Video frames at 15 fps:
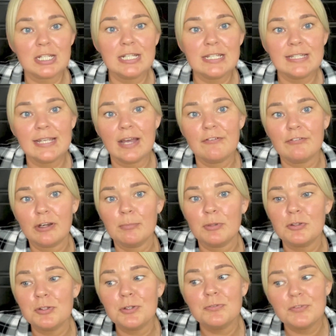easier for him
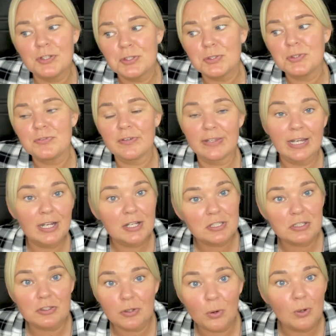to do videos for that because
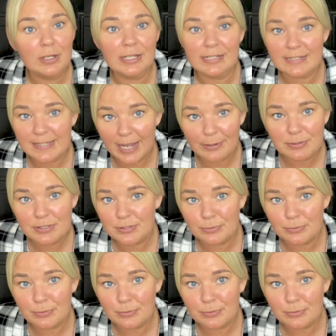it's all in his house,